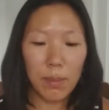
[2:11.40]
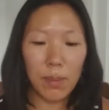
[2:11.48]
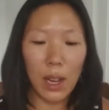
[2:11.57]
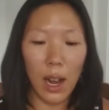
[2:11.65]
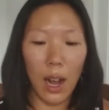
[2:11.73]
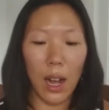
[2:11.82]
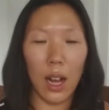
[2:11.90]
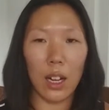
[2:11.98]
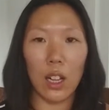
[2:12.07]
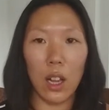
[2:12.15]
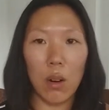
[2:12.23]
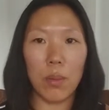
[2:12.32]

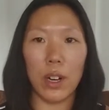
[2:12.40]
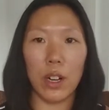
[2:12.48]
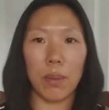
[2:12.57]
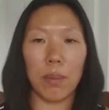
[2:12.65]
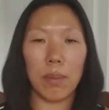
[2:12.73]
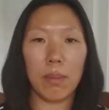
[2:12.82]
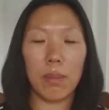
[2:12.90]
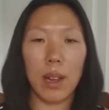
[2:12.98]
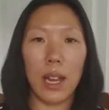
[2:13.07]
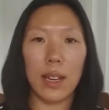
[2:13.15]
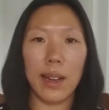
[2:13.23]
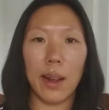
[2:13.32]
Glowworm
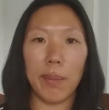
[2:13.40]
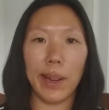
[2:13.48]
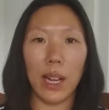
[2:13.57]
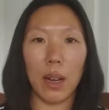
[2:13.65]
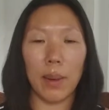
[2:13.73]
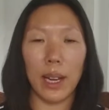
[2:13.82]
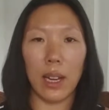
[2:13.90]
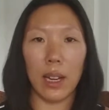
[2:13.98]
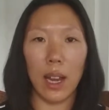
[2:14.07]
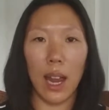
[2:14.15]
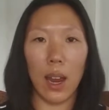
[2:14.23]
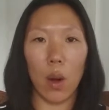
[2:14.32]
ended up
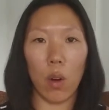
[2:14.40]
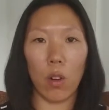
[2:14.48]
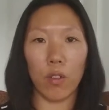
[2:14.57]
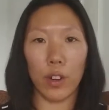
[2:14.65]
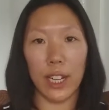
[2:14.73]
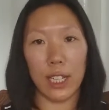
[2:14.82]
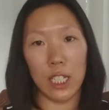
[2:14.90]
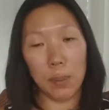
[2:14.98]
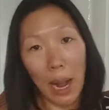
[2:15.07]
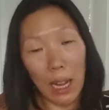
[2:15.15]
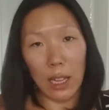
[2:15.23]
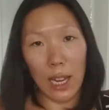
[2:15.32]
becoming a whole freaking
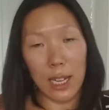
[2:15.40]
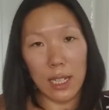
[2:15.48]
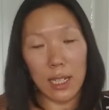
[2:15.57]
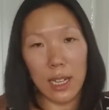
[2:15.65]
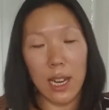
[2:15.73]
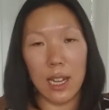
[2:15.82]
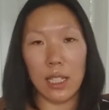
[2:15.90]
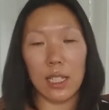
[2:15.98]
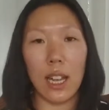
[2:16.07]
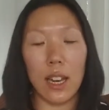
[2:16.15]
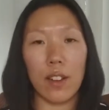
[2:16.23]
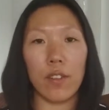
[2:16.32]
spotlight
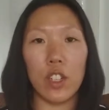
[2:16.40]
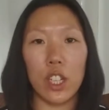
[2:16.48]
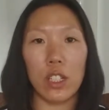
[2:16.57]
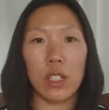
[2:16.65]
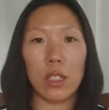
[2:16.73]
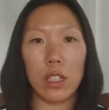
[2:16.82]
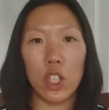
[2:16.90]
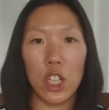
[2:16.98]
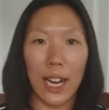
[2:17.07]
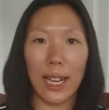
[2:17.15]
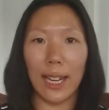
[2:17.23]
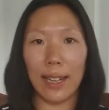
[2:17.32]
instead of just
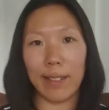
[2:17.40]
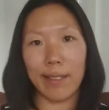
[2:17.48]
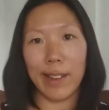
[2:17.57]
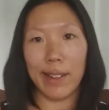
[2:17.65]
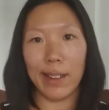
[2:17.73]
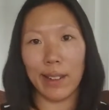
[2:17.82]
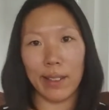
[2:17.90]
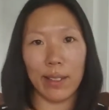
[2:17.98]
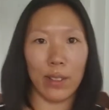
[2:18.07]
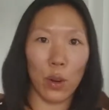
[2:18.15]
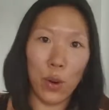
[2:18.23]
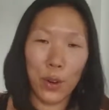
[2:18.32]
shining in
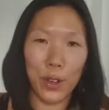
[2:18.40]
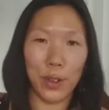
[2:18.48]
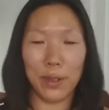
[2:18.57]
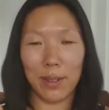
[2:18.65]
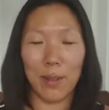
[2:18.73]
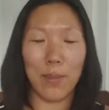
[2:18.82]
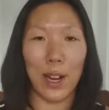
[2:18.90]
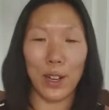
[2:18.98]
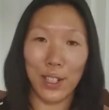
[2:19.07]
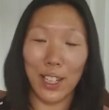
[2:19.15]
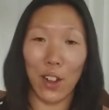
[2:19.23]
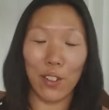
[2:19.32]
the corner by
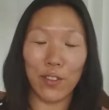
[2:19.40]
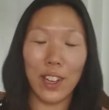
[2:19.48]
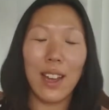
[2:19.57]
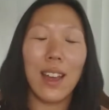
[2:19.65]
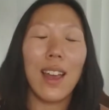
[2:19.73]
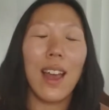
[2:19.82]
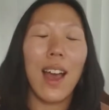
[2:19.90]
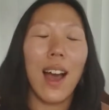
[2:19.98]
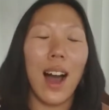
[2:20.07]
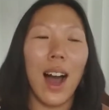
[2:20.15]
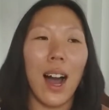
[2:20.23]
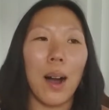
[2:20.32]
herself.
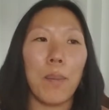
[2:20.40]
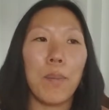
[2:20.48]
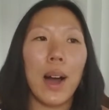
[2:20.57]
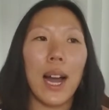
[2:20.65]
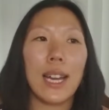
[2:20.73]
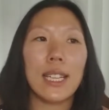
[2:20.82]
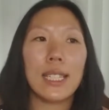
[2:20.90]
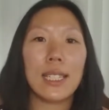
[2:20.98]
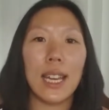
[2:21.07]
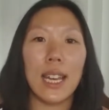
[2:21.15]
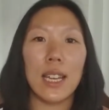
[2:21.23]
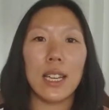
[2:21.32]
My
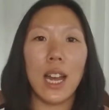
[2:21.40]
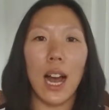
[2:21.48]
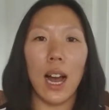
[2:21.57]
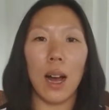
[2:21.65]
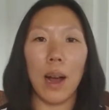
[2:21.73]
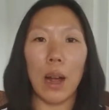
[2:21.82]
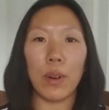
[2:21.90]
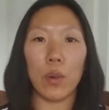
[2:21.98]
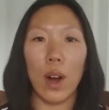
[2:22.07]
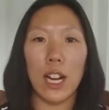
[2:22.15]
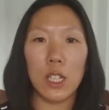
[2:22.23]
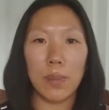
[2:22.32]
skin, I would
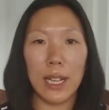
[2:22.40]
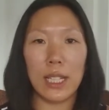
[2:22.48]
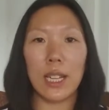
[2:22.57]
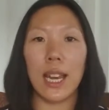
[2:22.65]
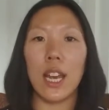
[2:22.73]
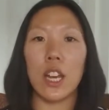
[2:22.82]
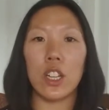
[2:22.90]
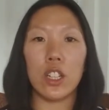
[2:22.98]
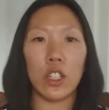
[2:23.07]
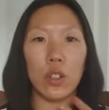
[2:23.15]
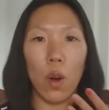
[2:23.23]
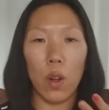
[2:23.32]
wash my skin,
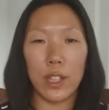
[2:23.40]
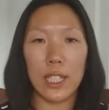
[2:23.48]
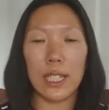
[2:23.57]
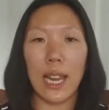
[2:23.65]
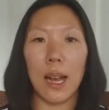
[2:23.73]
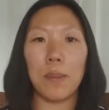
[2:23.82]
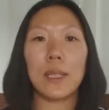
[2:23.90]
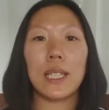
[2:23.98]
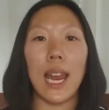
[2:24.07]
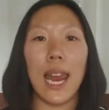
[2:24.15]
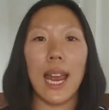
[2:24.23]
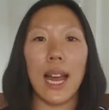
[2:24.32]
do all the steps,
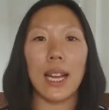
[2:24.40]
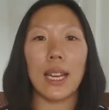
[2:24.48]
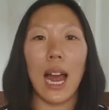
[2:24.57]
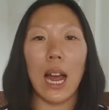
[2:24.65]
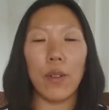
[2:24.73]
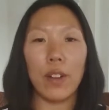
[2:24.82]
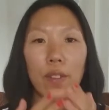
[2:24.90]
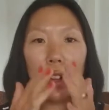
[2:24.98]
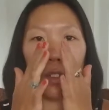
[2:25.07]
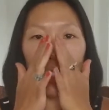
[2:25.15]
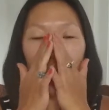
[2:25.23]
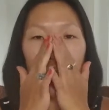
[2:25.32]
and I would
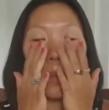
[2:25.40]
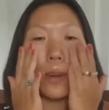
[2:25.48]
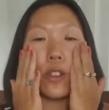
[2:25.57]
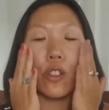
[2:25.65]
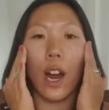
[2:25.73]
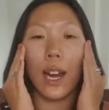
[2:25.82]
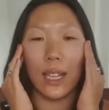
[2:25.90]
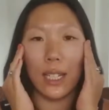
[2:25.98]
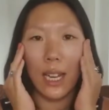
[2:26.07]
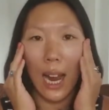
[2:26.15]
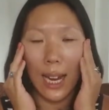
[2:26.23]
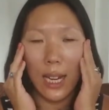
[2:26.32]
feel super dry and
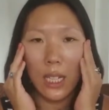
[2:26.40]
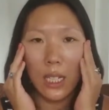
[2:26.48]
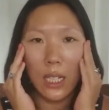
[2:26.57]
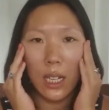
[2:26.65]
tight.